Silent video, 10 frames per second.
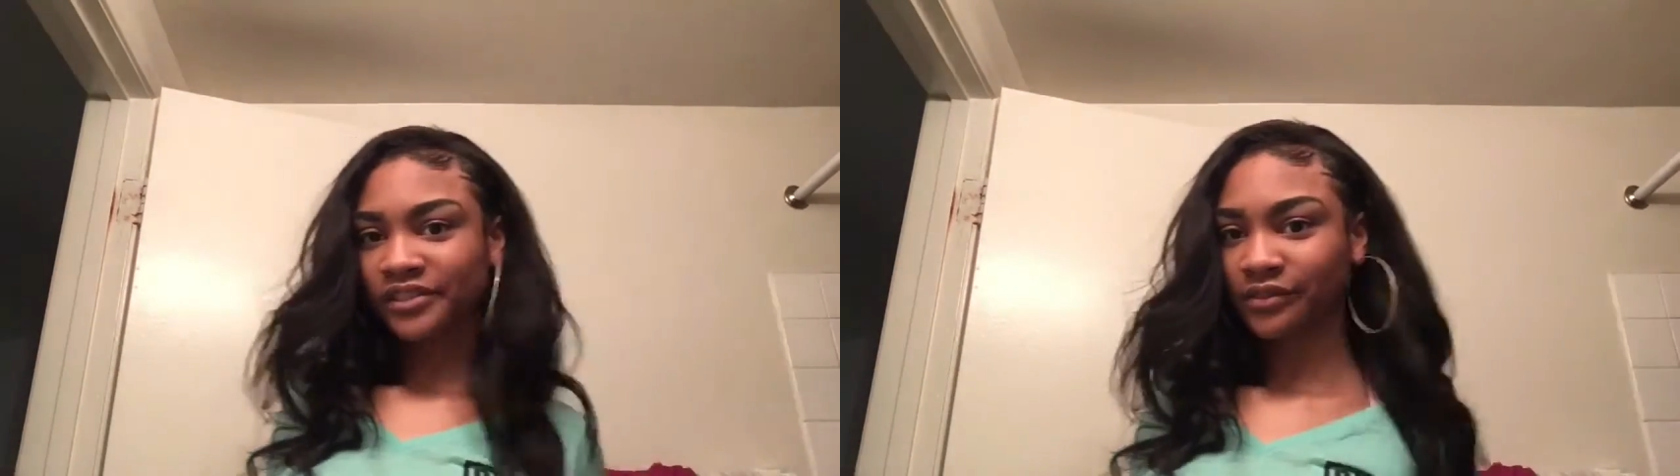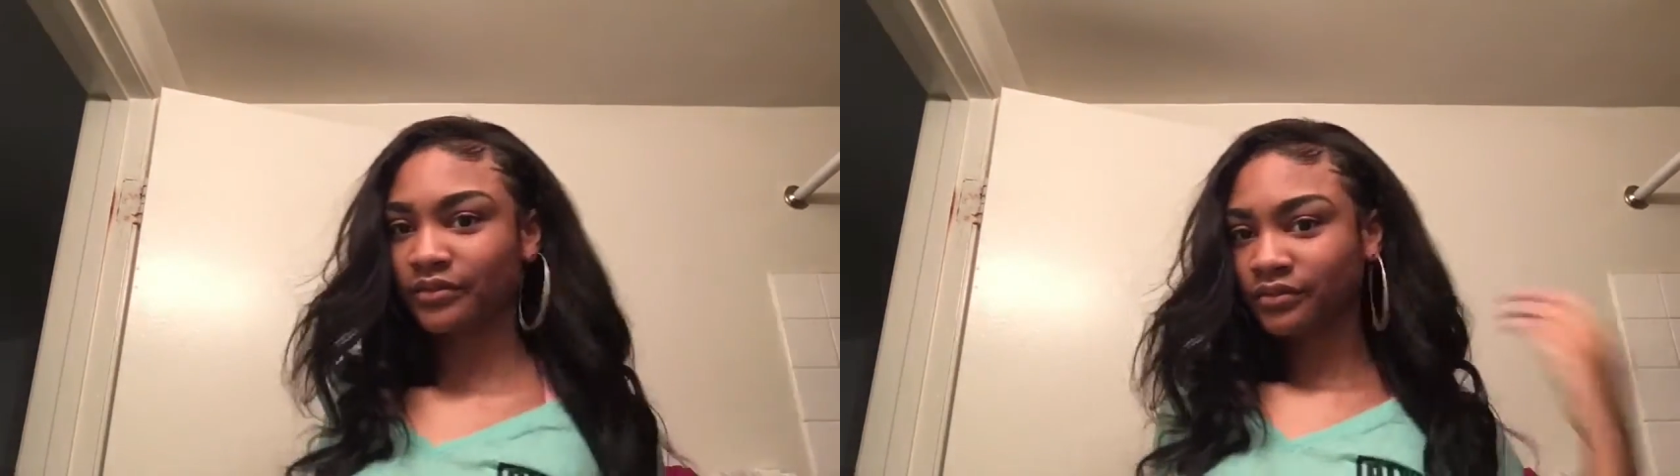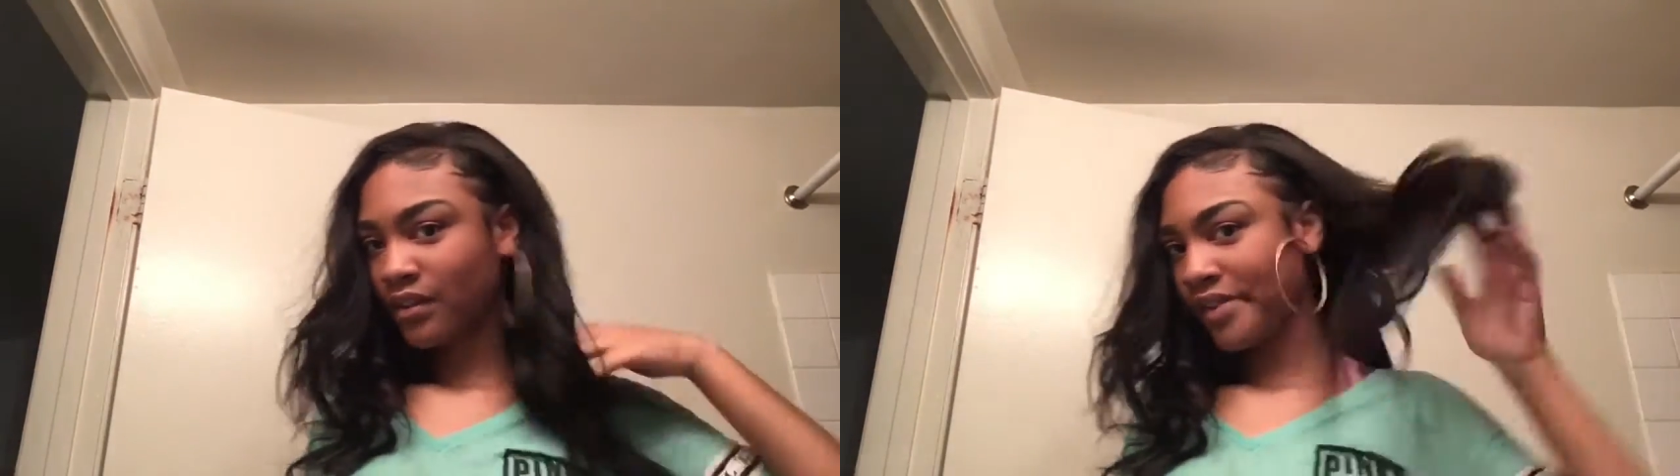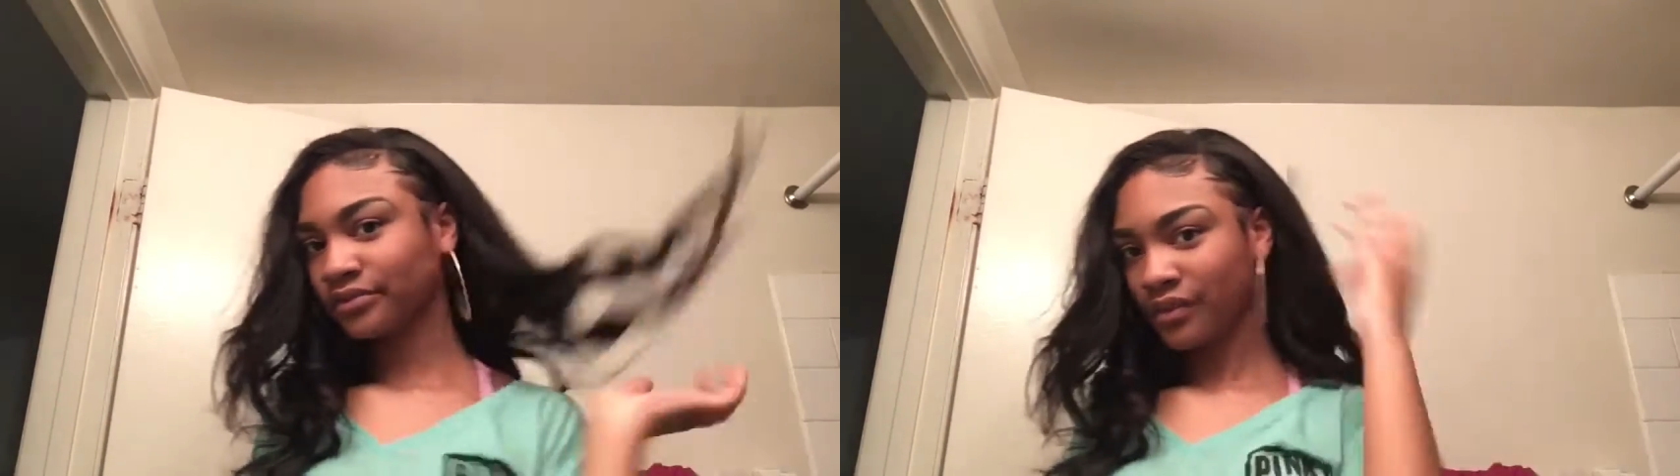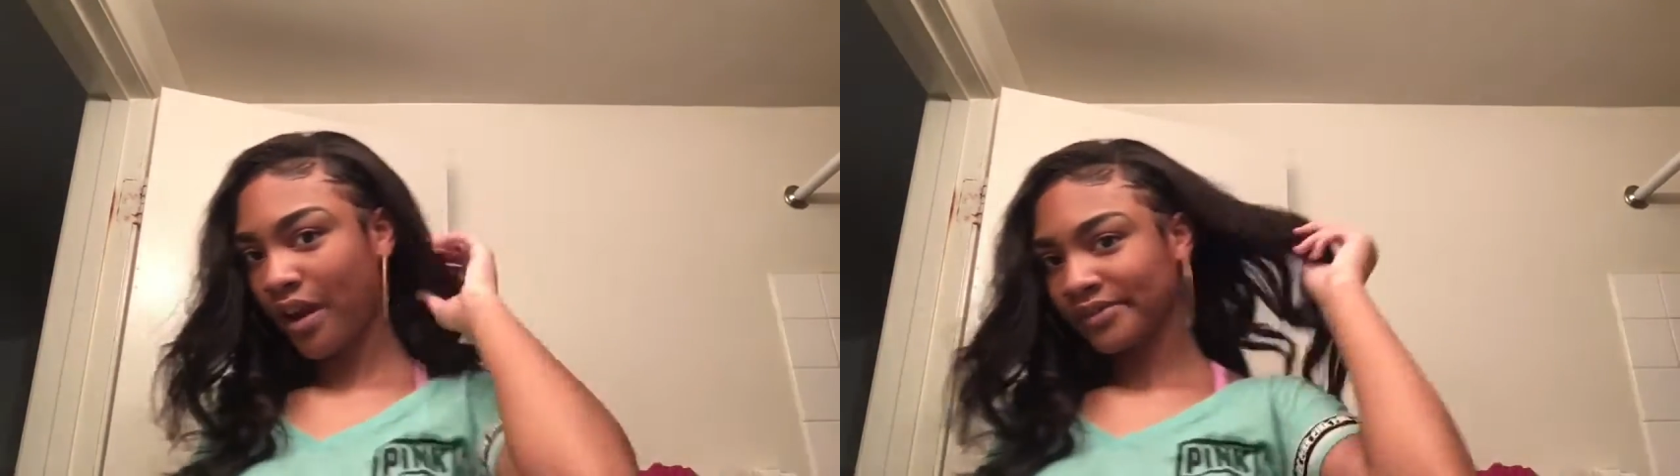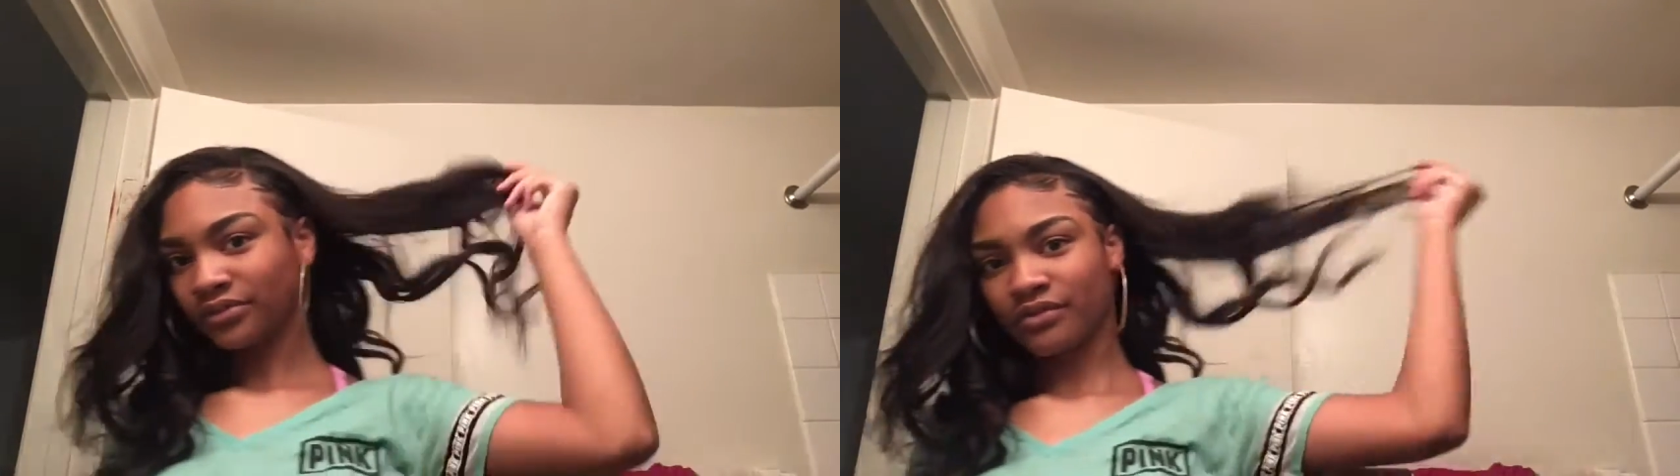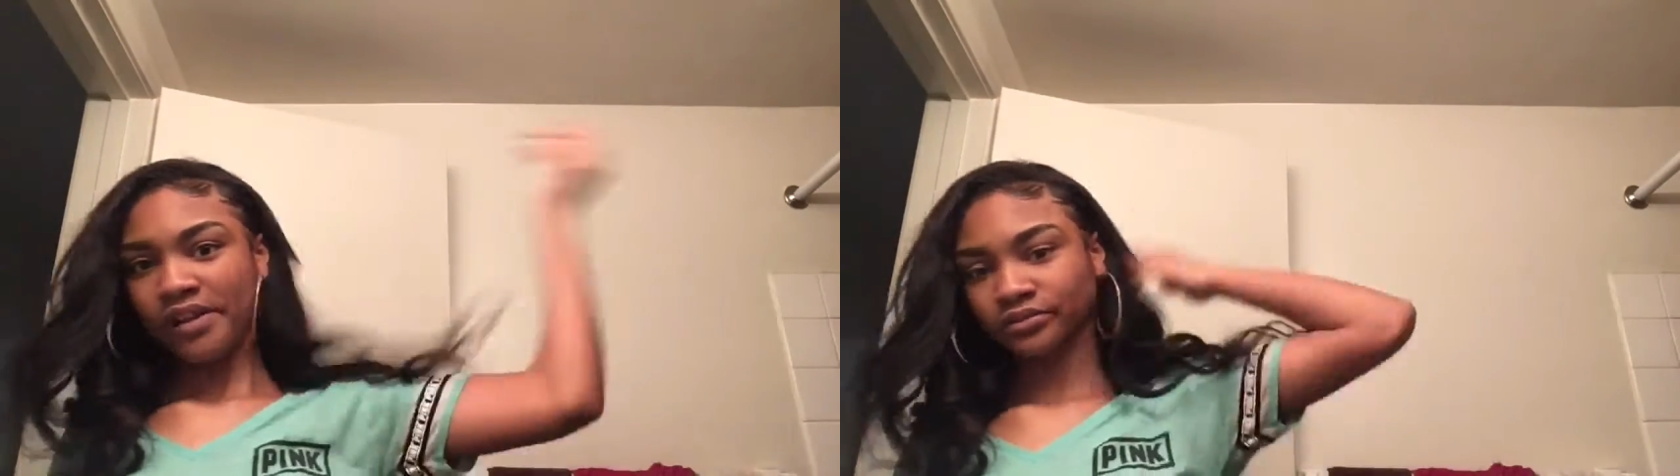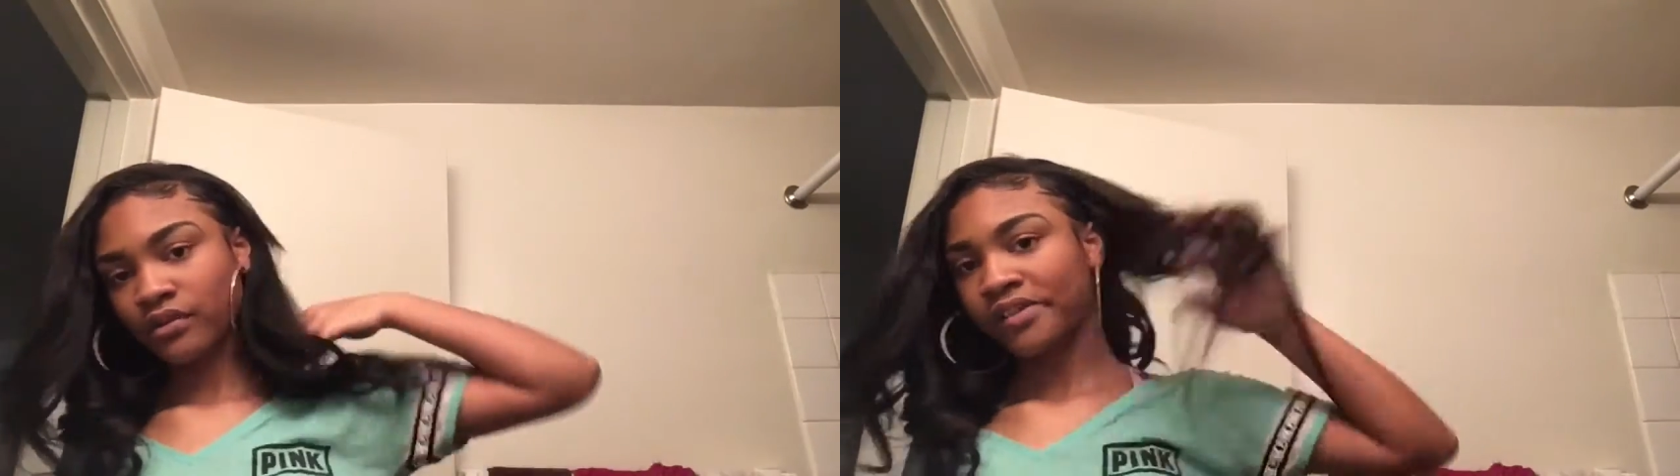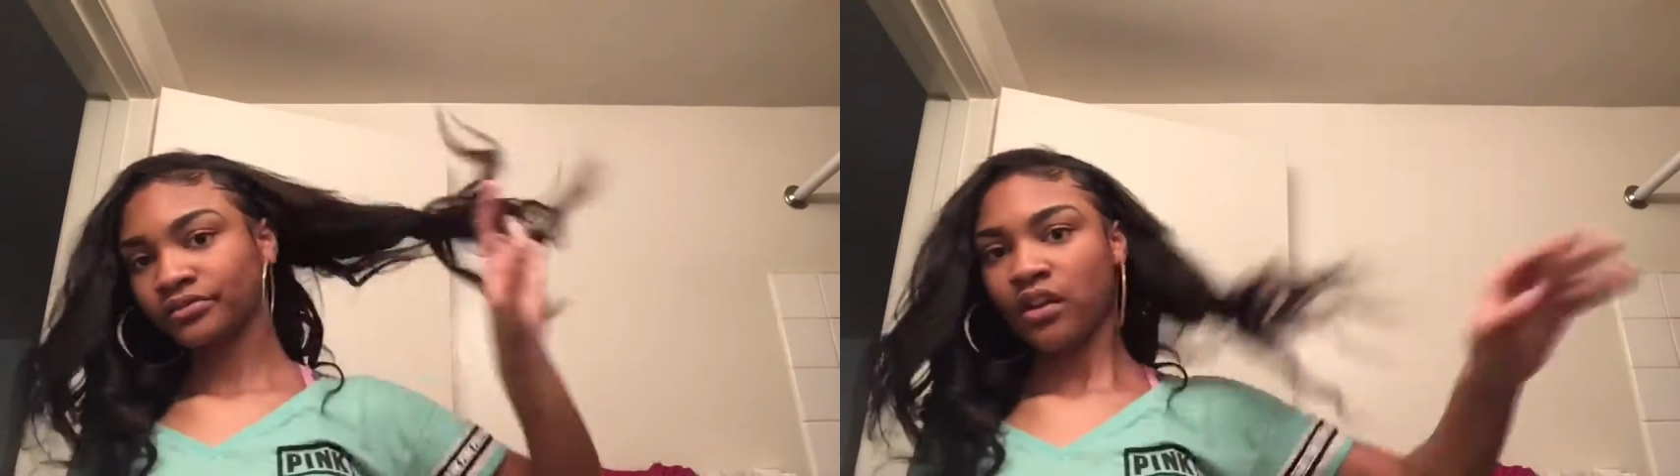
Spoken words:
in like different colors.